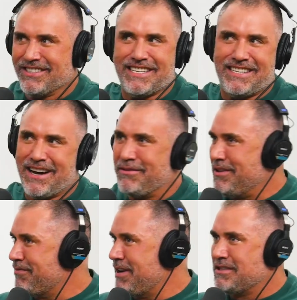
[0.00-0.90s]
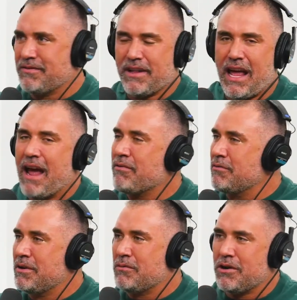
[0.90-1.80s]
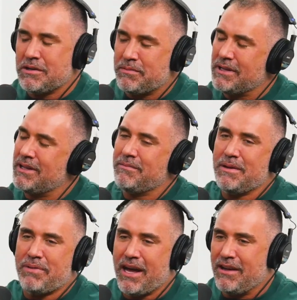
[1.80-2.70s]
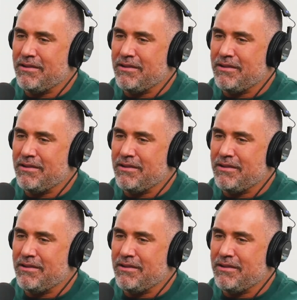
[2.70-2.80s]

sit down with their friends or family. Everyone will always be, let me pay